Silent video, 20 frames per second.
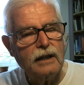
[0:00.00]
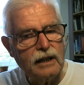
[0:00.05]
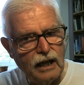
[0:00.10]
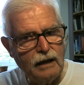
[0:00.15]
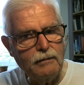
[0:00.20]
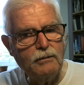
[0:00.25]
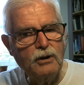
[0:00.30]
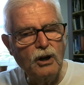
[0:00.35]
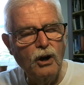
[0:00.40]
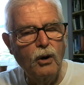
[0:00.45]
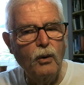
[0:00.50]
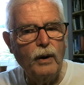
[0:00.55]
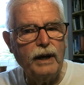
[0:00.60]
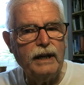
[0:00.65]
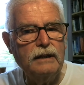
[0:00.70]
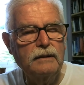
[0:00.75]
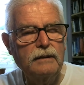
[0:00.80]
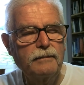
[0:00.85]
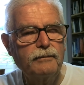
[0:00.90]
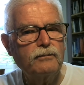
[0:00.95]
Keep
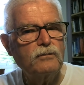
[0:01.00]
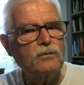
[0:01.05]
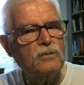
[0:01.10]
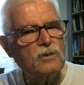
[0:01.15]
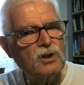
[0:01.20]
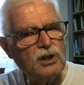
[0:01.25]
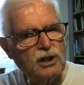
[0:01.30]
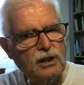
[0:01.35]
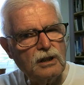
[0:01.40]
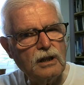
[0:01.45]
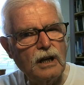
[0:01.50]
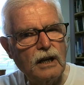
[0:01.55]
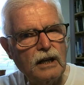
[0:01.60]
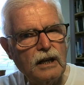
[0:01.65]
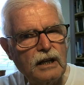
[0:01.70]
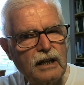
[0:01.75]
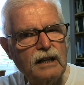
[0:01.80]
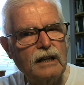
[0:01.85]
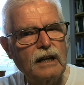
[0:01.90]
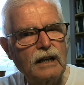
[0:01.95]
going
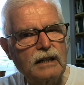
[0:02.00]
and,